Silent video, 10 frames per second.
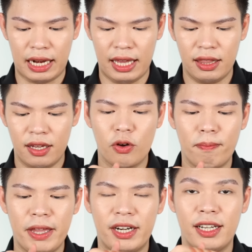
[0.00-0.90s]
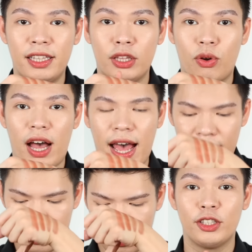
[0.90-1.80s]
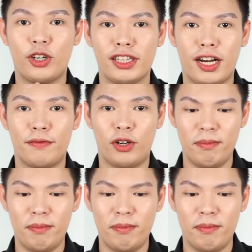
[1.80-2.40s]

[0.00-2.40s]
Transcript: red compared dito kay truffle.